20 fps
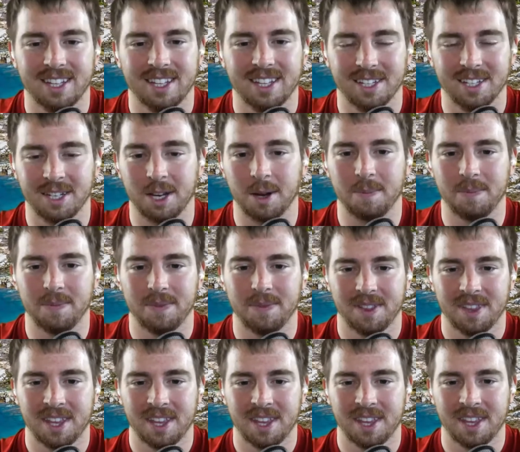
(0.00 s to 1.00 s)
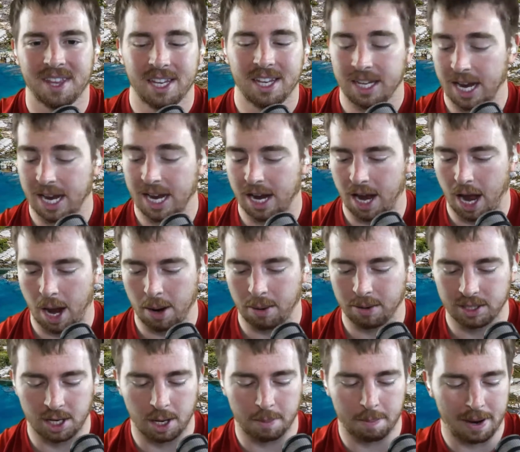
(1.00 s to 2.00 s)
Yep. Yeah, I
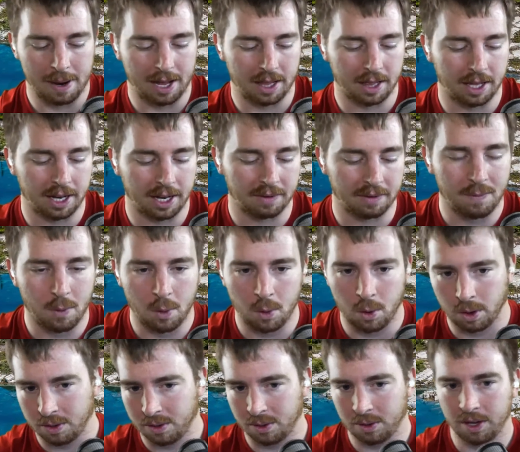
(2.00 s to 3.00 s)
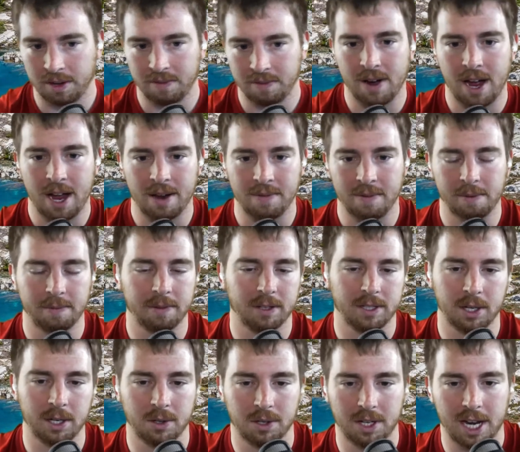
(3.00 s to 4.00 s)
was up at like 4:35 every
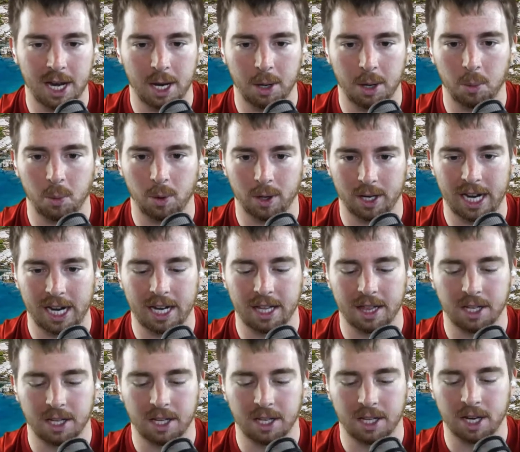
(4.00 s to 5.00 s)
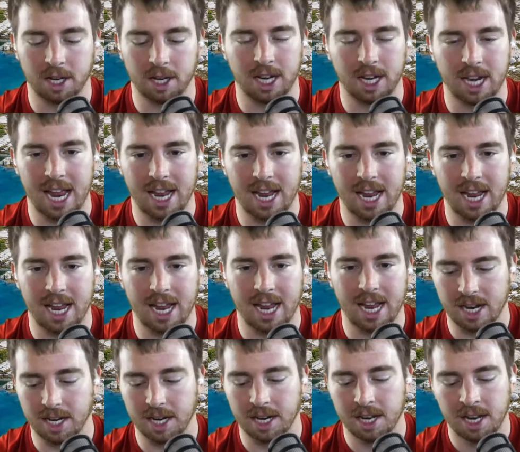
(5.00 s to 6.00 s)
single day working in the garden and
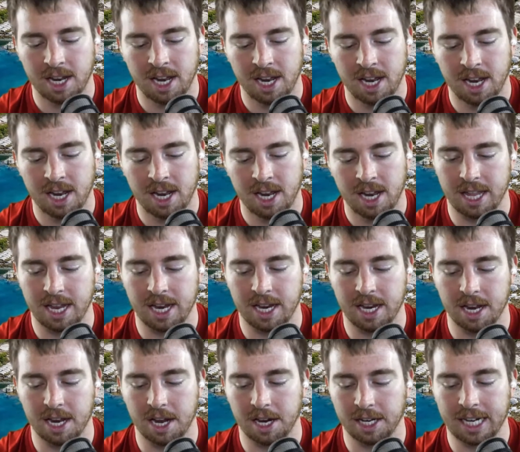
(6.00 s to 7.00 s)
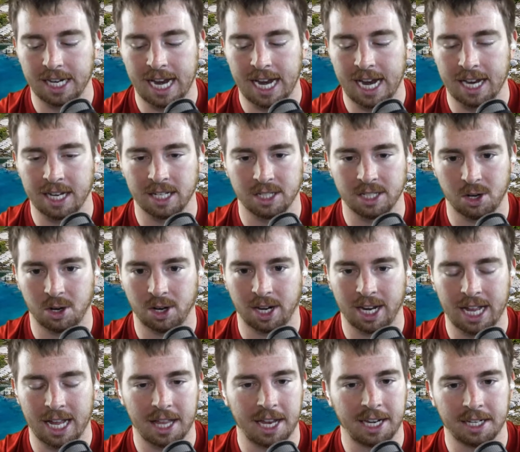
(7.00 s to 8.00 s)
outside, and then again starting
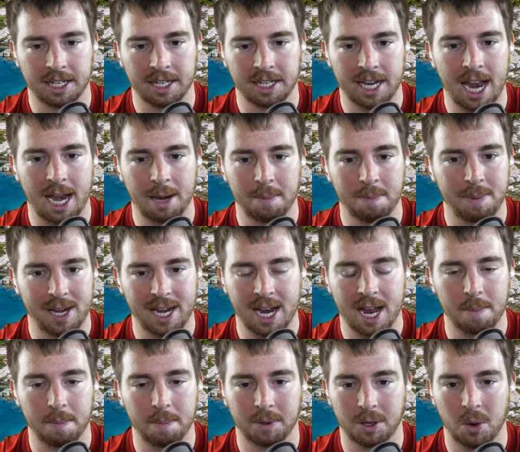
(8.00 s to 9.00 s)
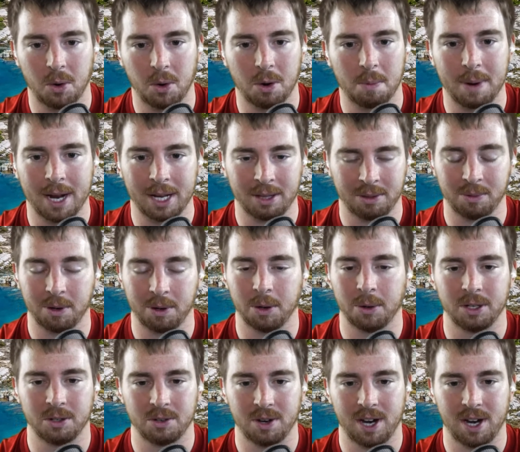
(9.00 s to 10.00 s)
at like 9 p.m. going back through
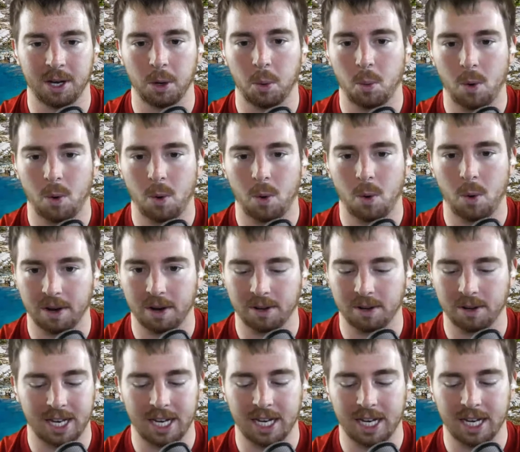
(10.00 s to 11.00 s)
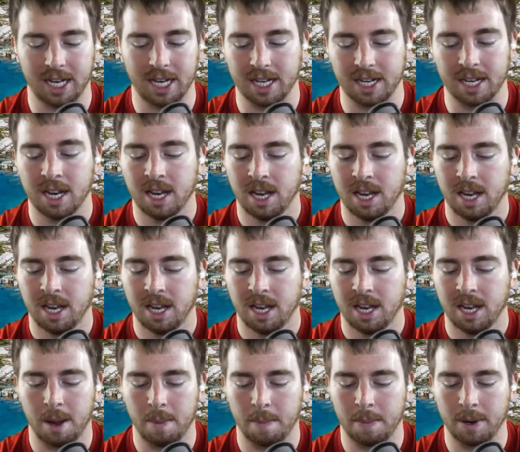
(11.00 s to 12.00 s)
and trying to water everything
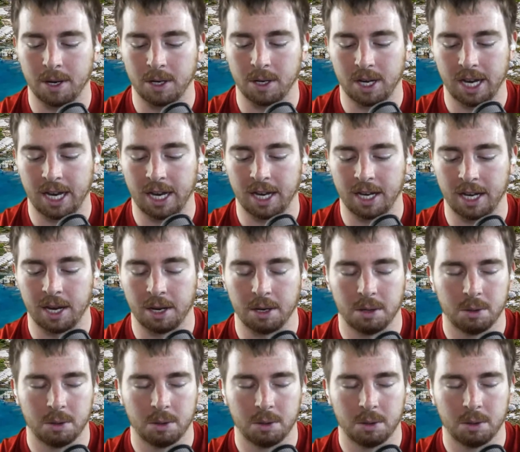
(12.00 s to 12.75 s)
and